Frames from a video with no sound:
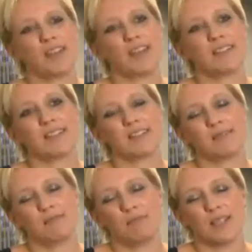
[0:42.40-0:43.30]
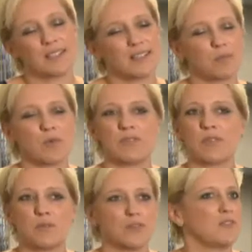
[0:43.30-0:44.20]
get mixed up with
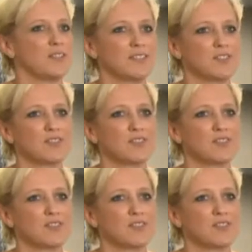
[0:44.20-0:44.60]
the movies.